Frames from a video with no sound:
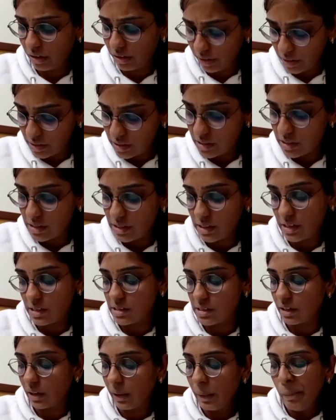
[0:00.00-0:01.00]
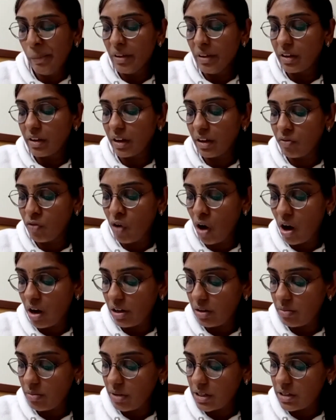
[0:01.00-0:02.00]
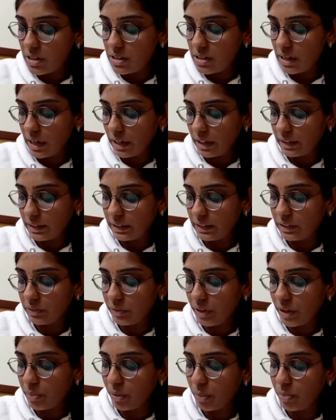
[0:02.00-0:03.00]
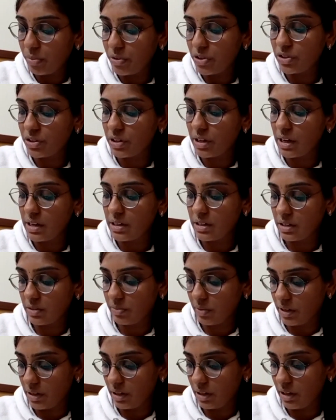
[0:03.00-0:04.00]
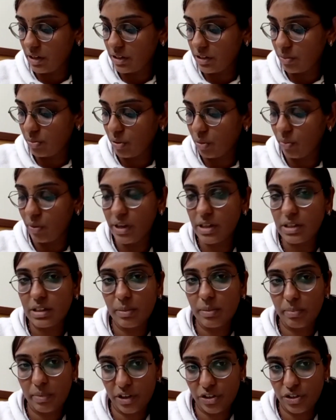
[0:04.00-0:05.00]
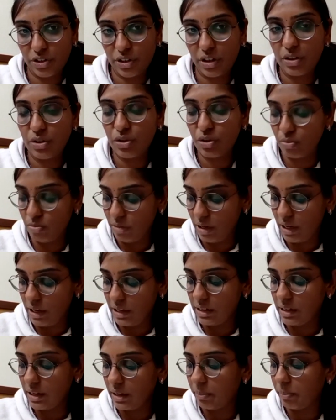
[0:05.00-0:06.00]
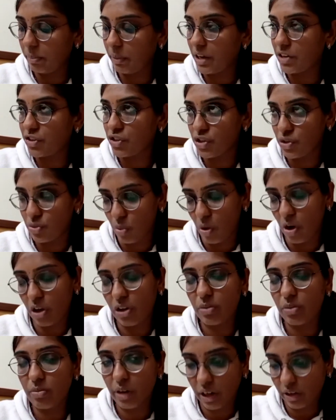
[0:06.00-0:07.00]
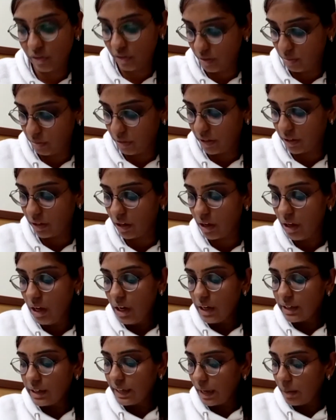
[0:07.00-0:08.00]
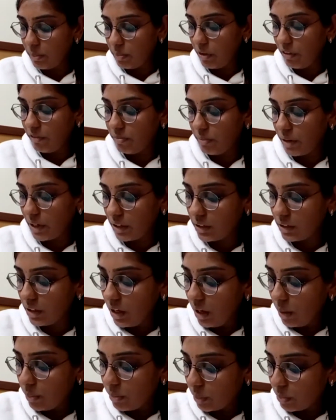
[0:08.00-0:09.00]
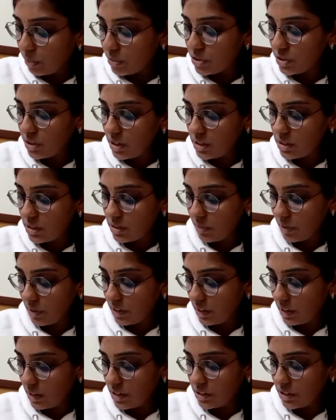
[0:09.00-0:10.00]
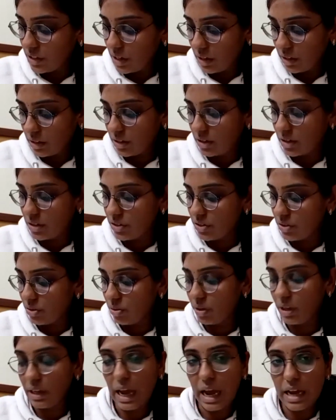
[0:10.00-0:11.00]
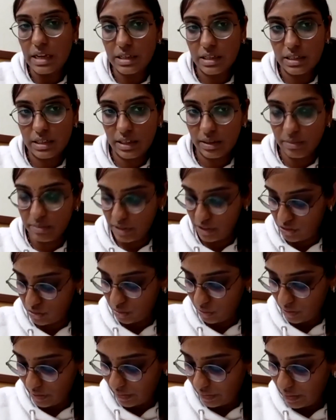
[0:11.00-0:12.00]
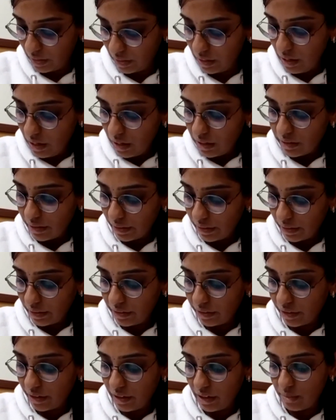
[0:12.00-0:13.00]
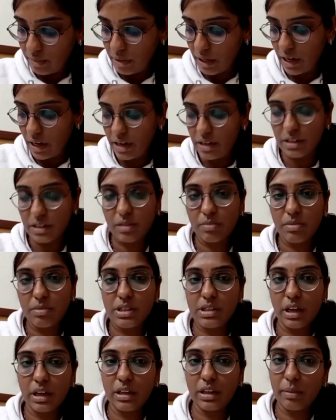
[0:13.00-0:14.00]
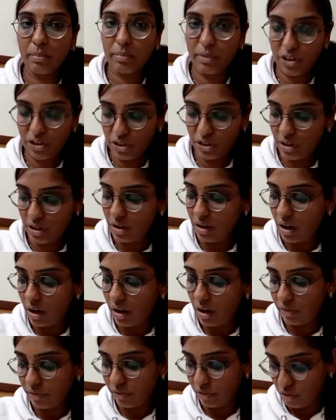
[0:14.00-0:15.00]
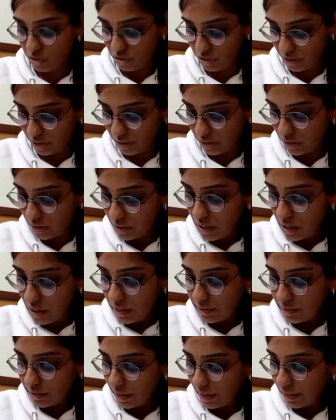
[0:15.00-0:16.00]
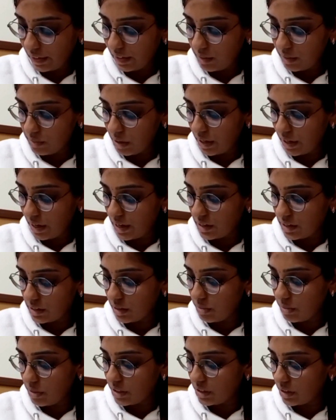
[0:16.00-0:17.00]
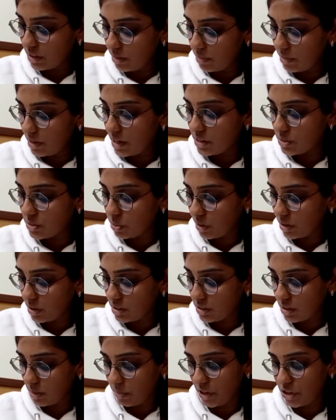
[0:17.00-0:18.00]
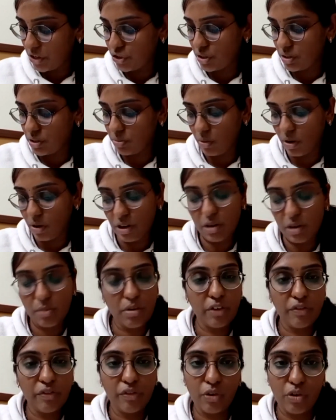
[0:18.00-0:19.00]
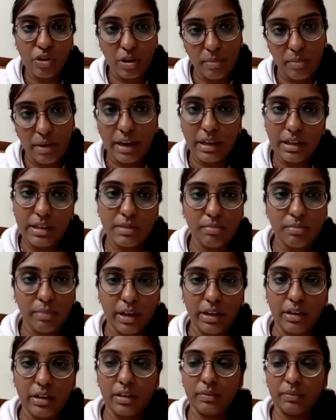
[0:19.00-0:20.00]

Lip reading: resistance. In volume assist occurs when proportional assist ventilation provides the pressure to meet the patient's volume requirement. Type of breath: proportional assist ventilation occurs during assisted breaths only. Triggering mechanism is either pressure or flow trigger. Cycling mechanism: it terminates once the patient's volume or flow demand is met.